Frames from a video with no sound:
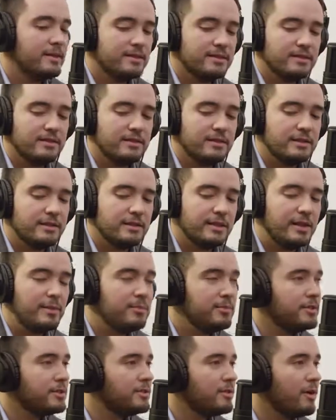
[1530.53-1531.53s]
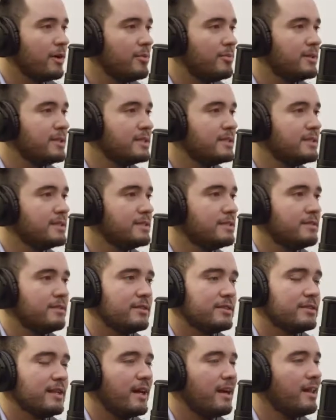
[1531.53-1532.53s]
It's cheap to start a business.
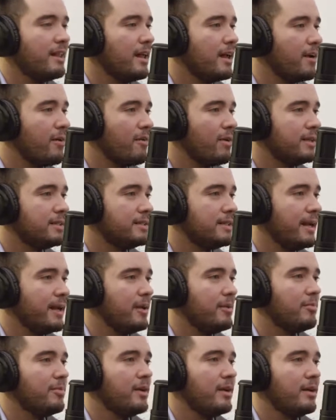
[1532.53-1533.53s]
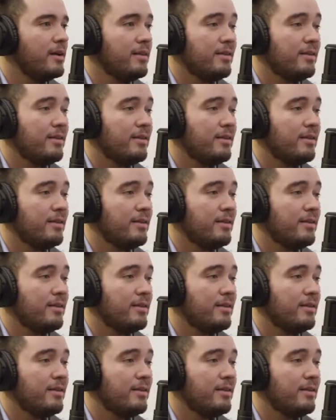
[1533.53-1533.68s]
There's not a lot of red tape.